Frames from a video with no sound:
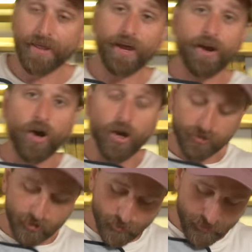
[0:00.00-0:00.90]
And then
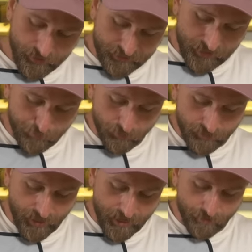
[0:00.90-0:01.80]
also this
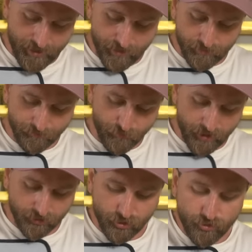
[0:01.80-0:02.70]
zippered guy right out in the
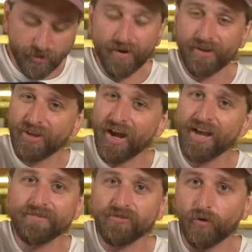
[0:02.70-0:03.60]
front, so you can,
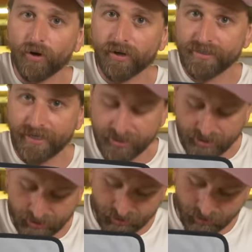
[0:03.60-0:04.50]
tons of
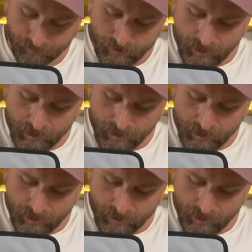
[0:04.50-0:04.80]
organization in here.